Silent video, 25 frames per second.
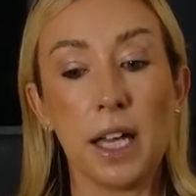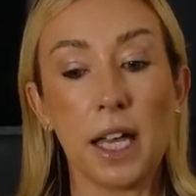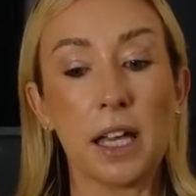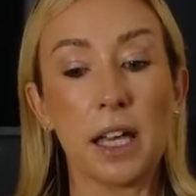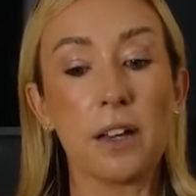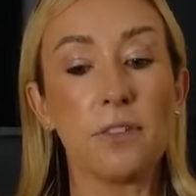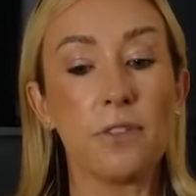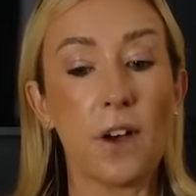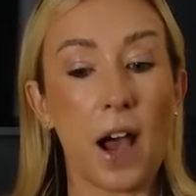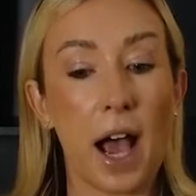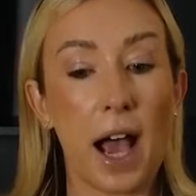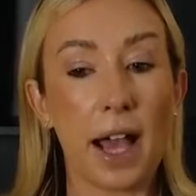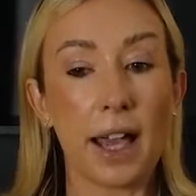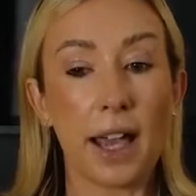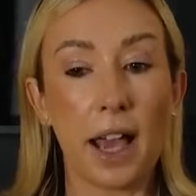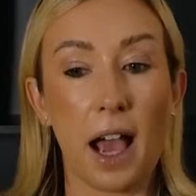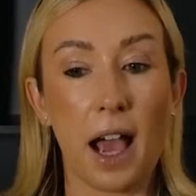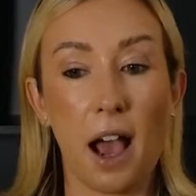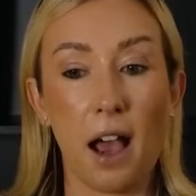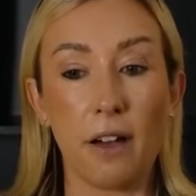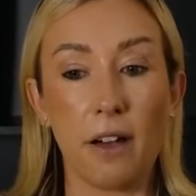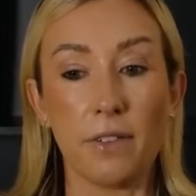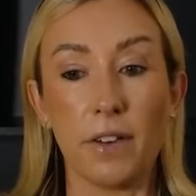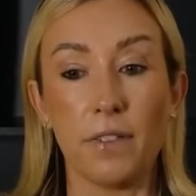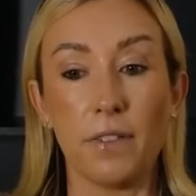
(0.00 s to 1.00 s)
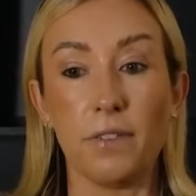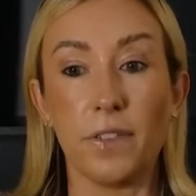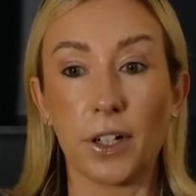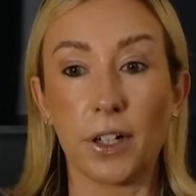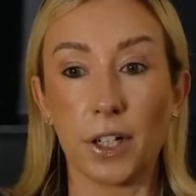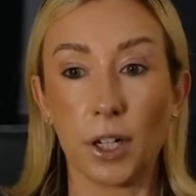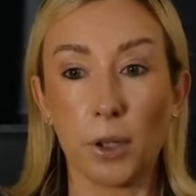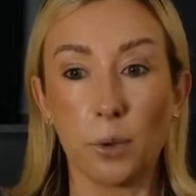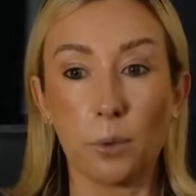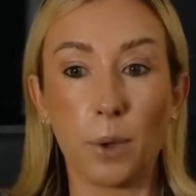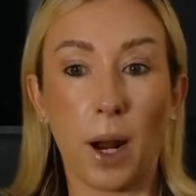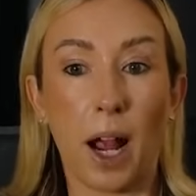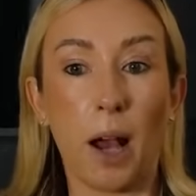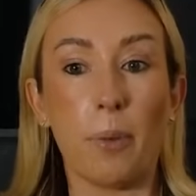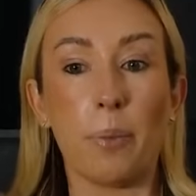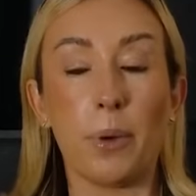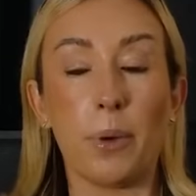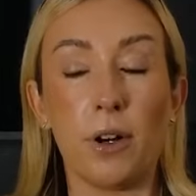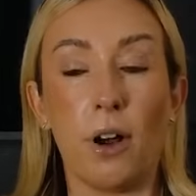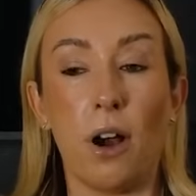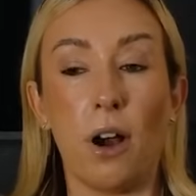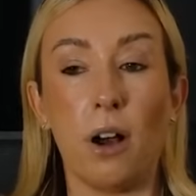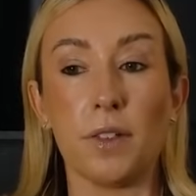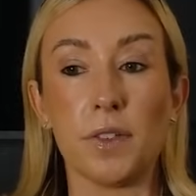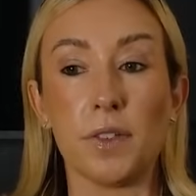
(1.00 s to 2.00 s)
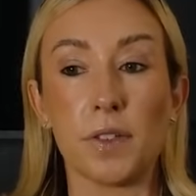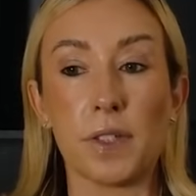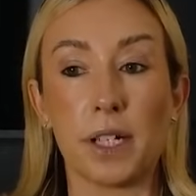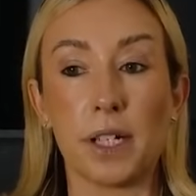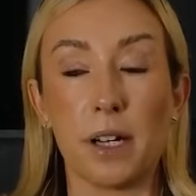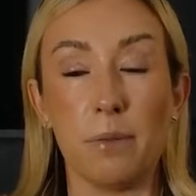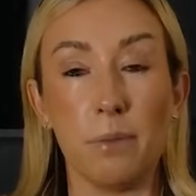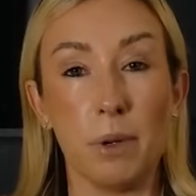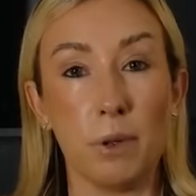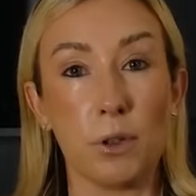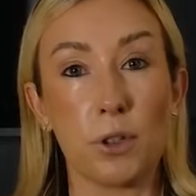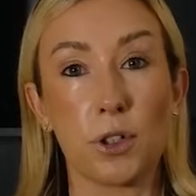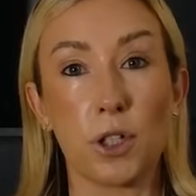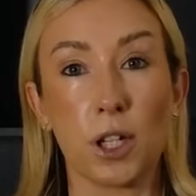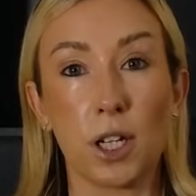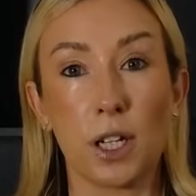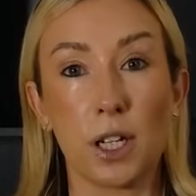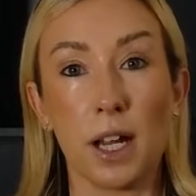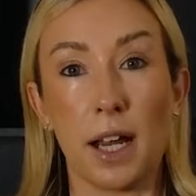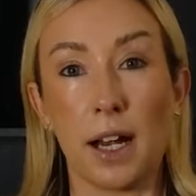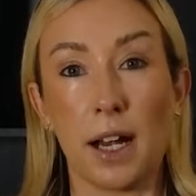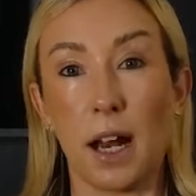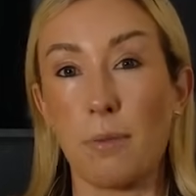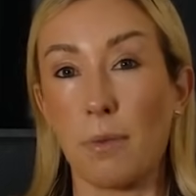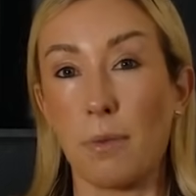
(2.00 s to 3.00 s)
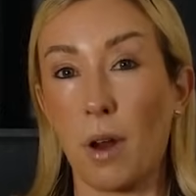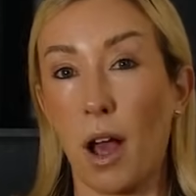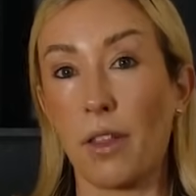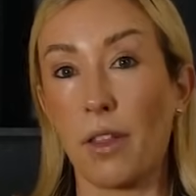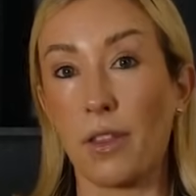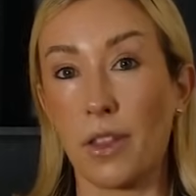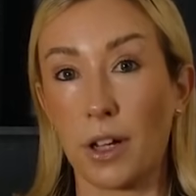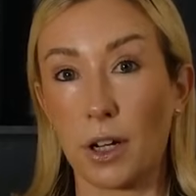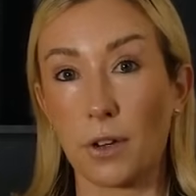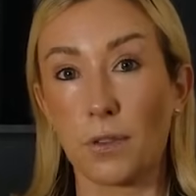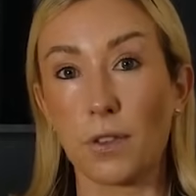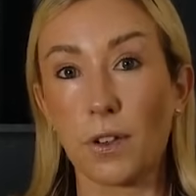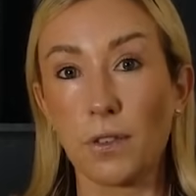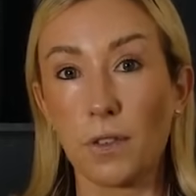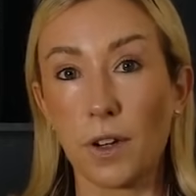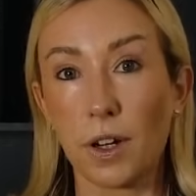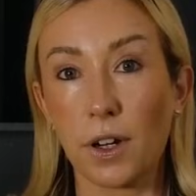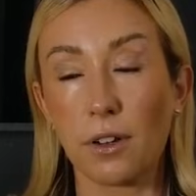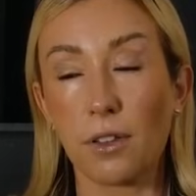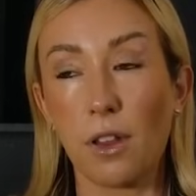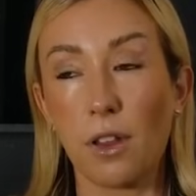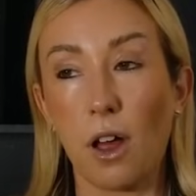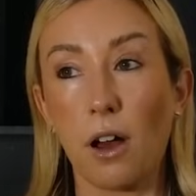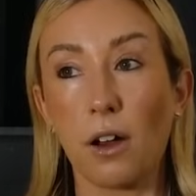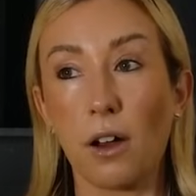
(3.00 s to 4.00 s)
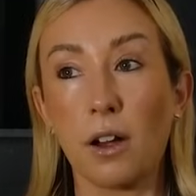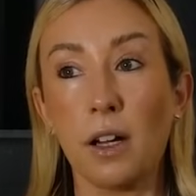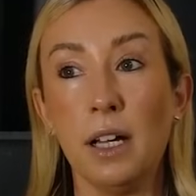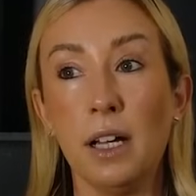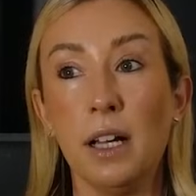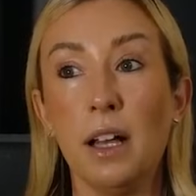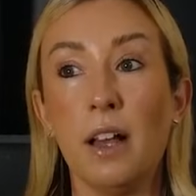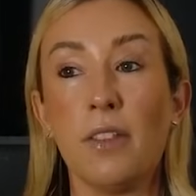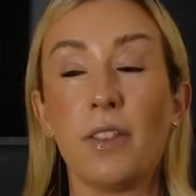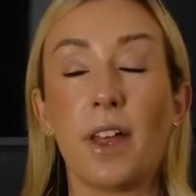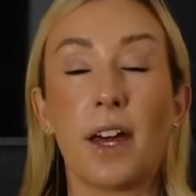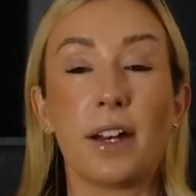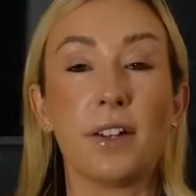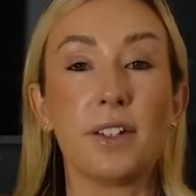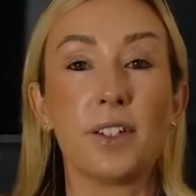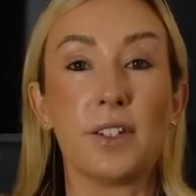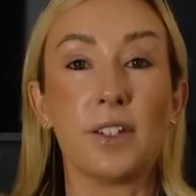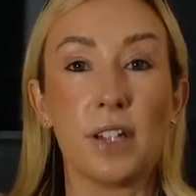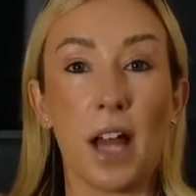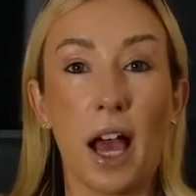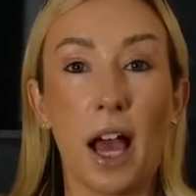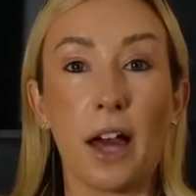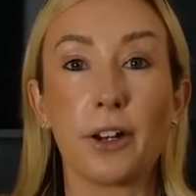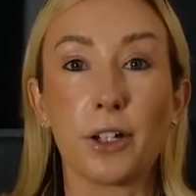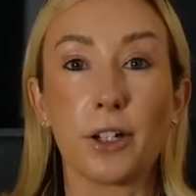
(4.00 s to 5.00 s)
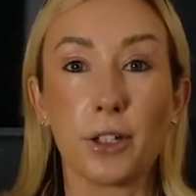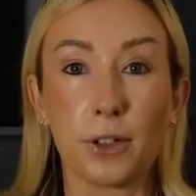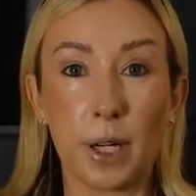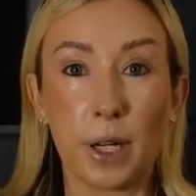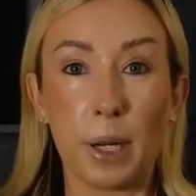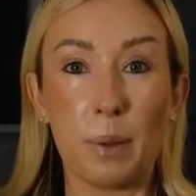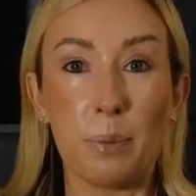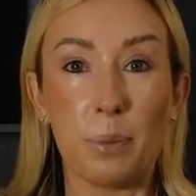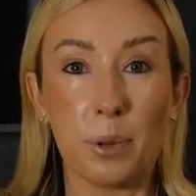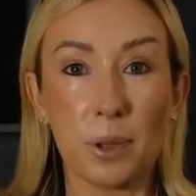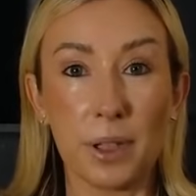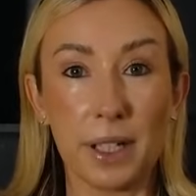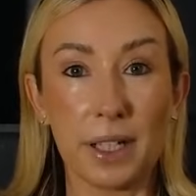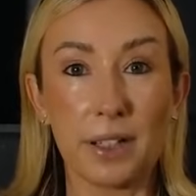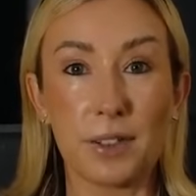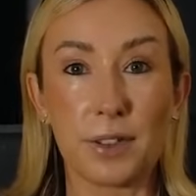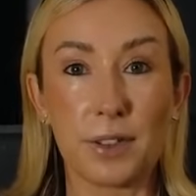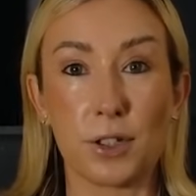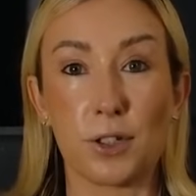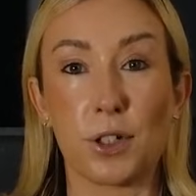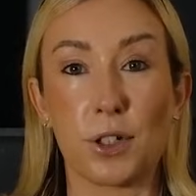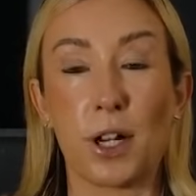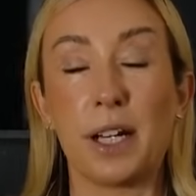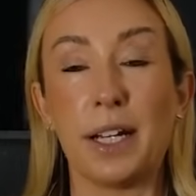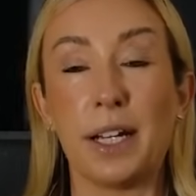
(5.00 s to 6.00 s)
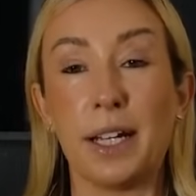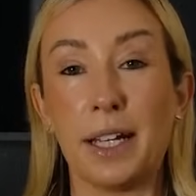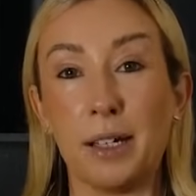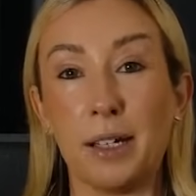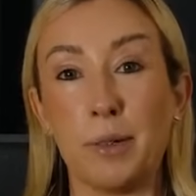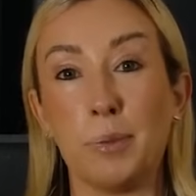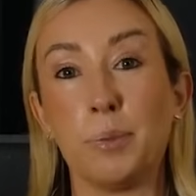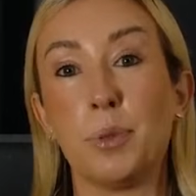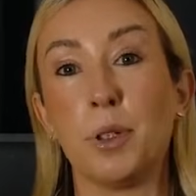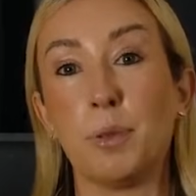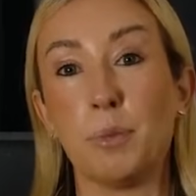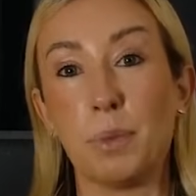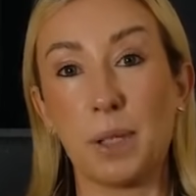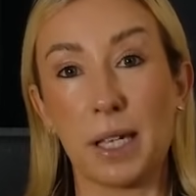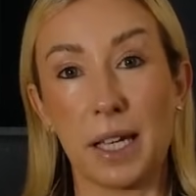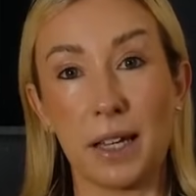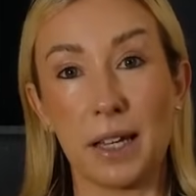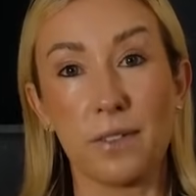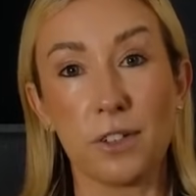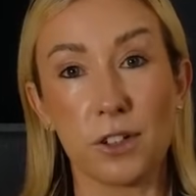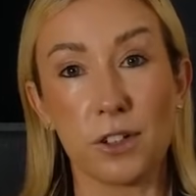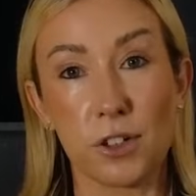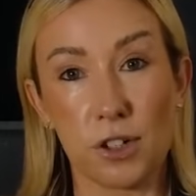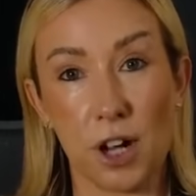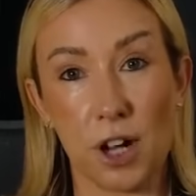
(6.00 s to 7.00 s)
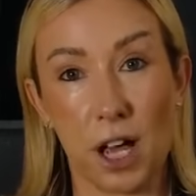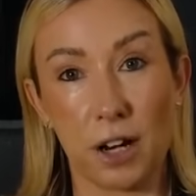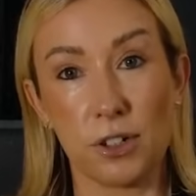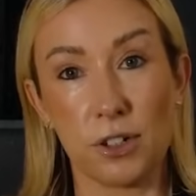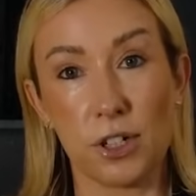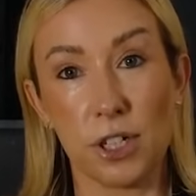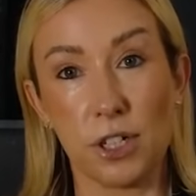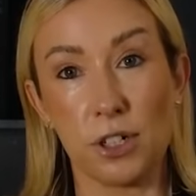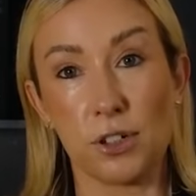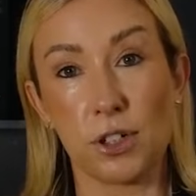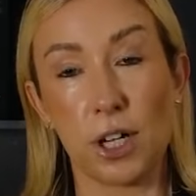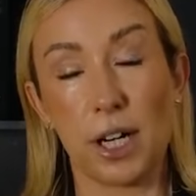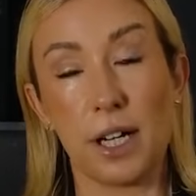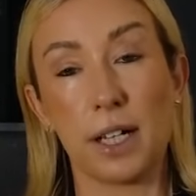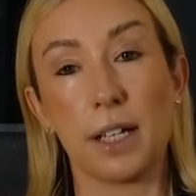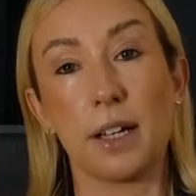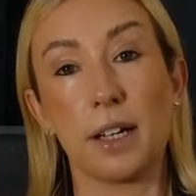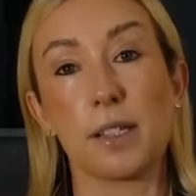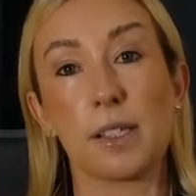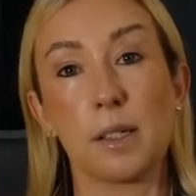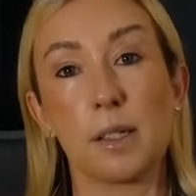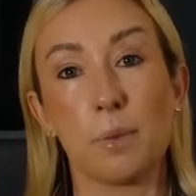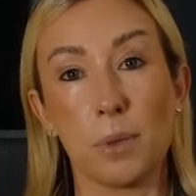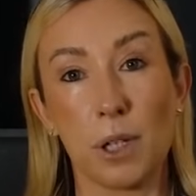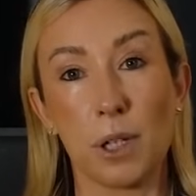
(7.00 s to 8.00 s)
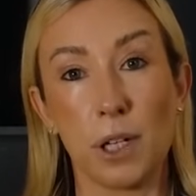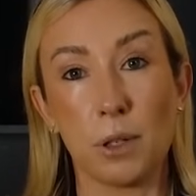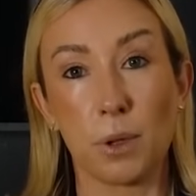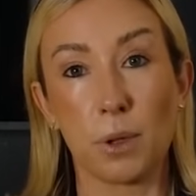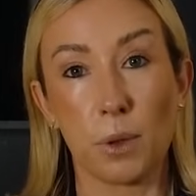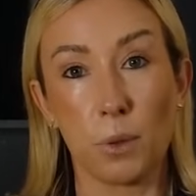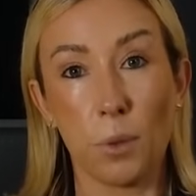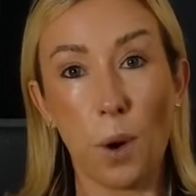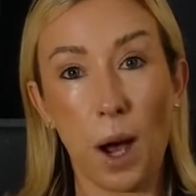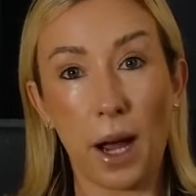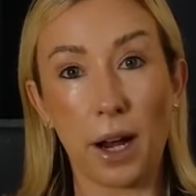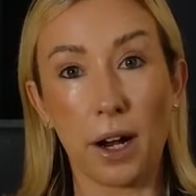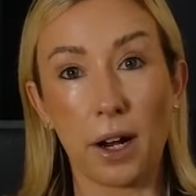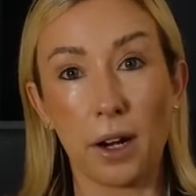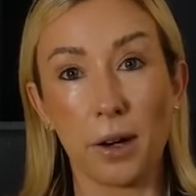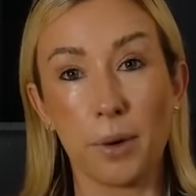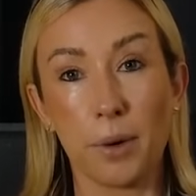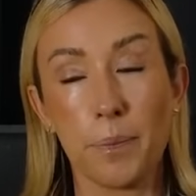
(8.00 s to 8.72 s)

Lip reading: If I have a very rapid onset emotion and I'm not there for very long, that is not a great place to try to input behavior strategy to try to get somebody to rewire.